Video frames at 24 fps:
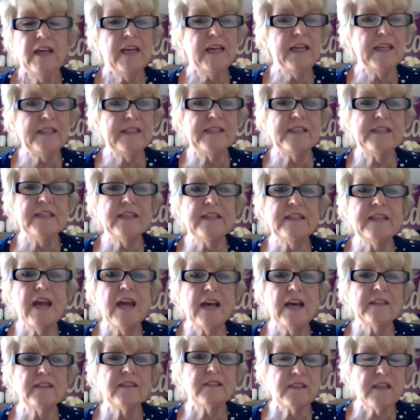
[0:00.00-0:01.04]
It did
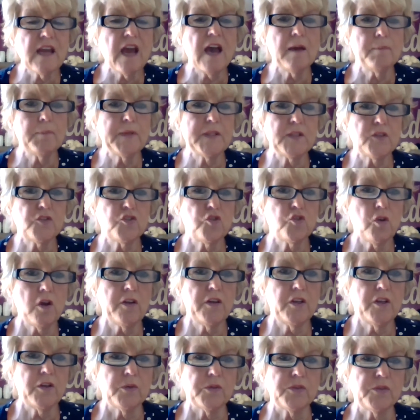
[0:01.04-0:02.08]
not stop his drug
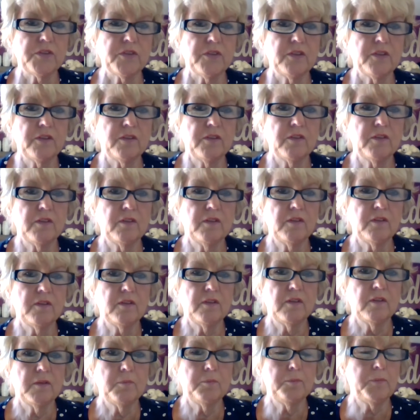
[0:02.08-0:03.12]
use,
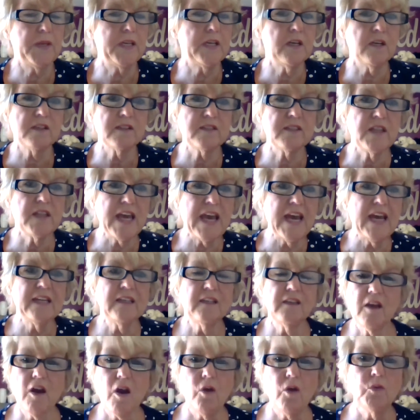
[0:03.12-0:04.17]
because that
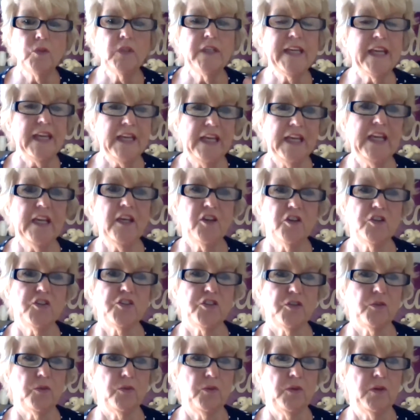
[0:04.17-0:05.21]
only he could
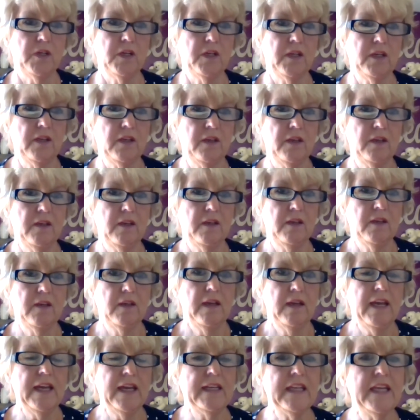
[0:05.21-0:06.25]
do.
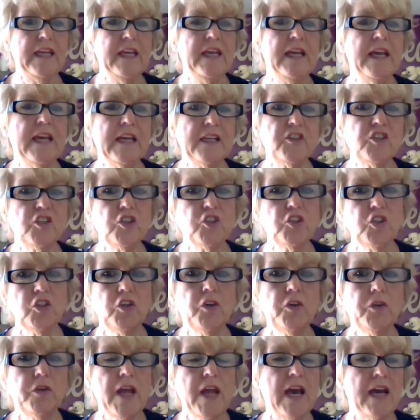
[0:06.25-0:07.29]
And he had to
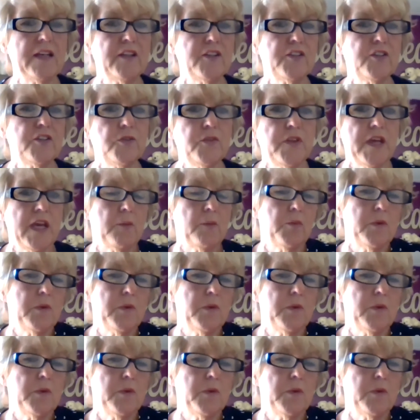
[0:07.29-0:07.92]
learn how to do that.